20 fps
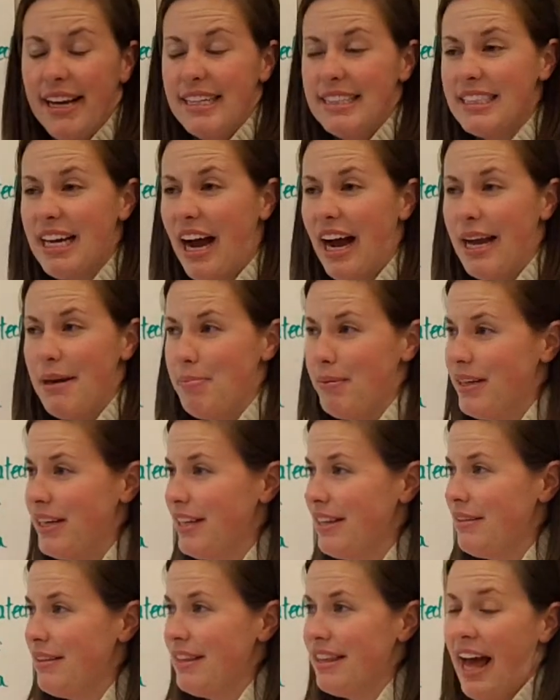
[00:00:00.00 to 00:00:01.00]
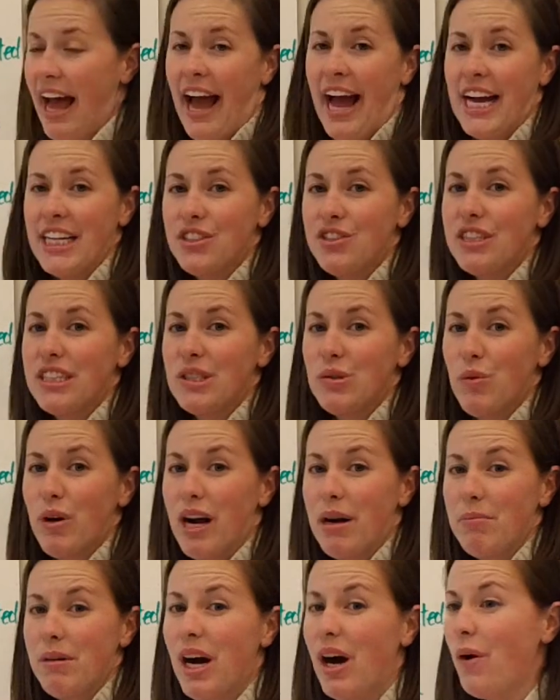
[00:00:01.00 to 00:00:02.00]
type in the address where
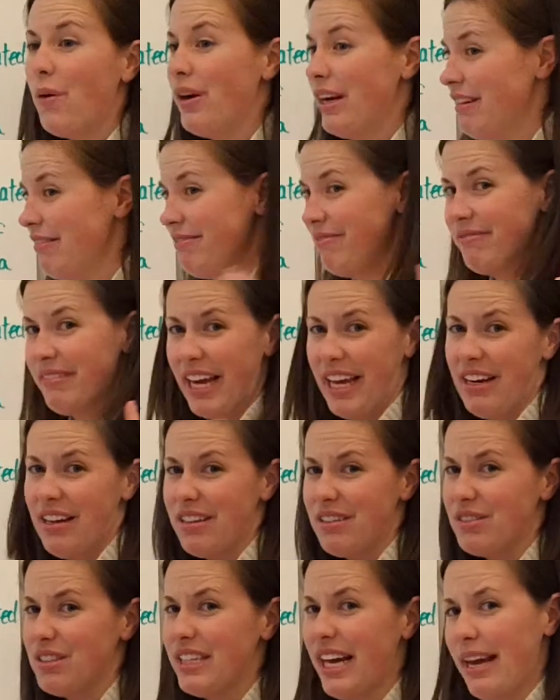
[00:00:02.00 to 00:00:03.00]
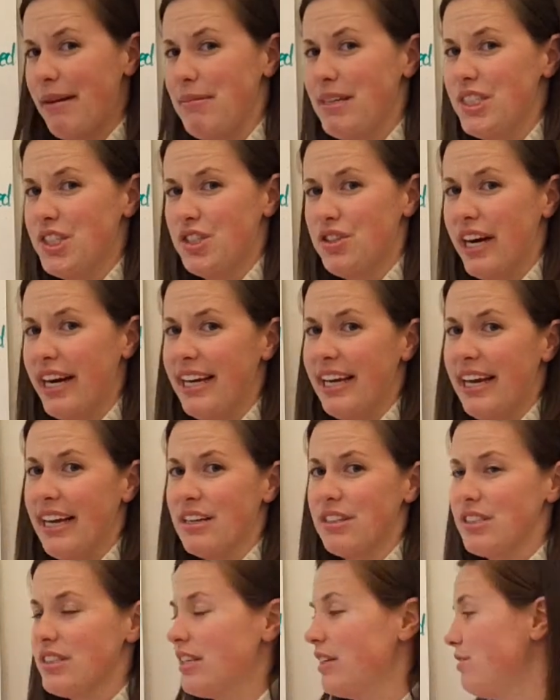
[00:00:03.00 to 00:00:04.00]
I'm going, and it'll take me straight
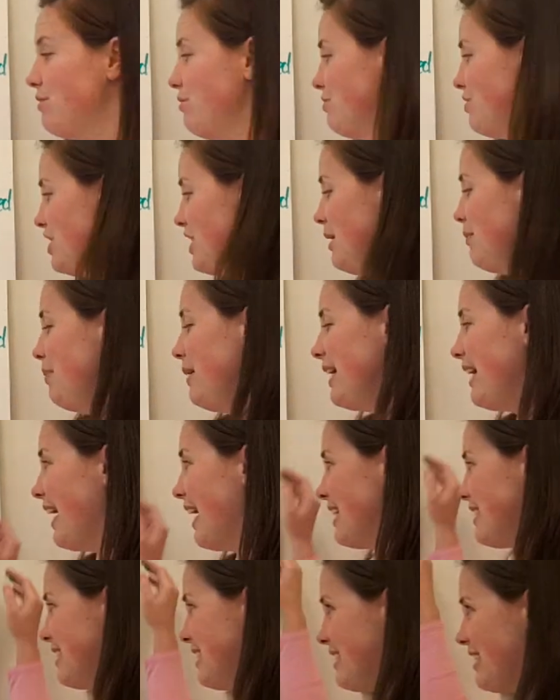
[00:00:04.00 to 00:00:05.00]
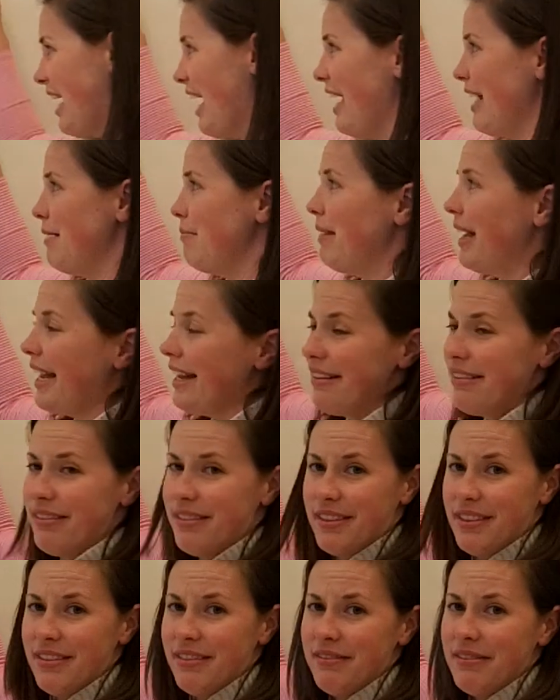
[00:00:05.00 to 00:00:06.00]
there. So GPS has kind of made
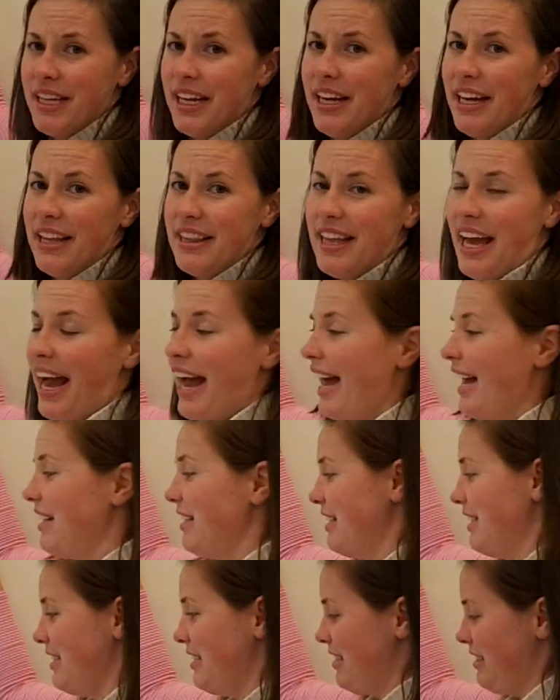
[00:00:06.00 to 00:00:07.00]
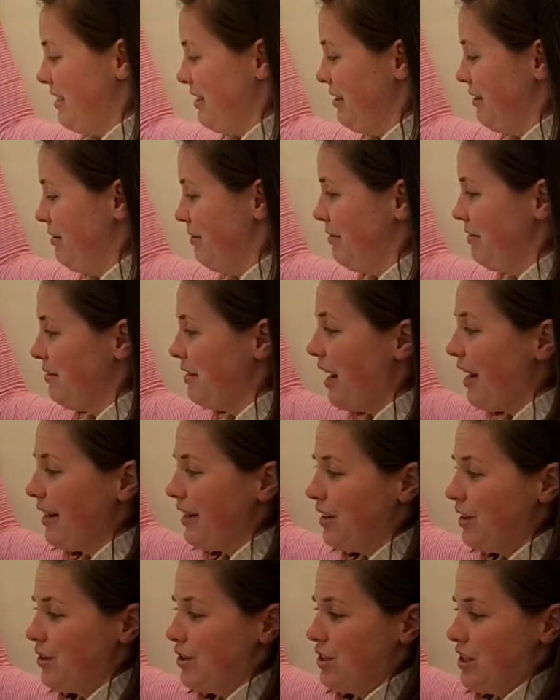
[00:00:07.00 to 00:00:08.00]
the atlas
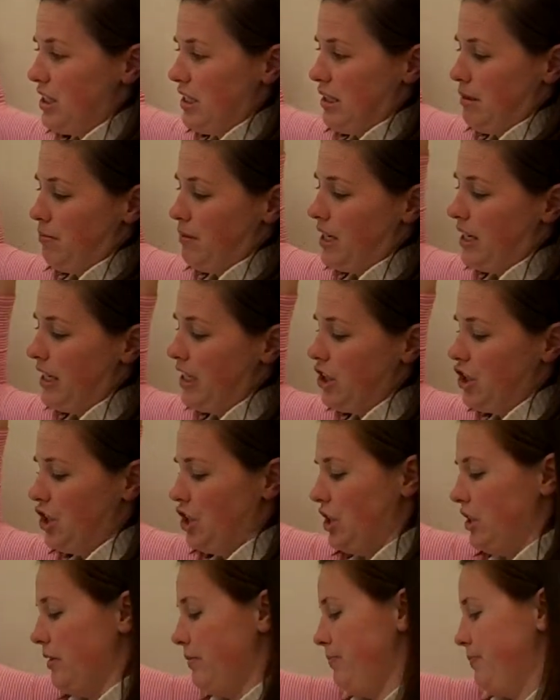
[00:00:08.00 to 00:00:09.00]
not used as much.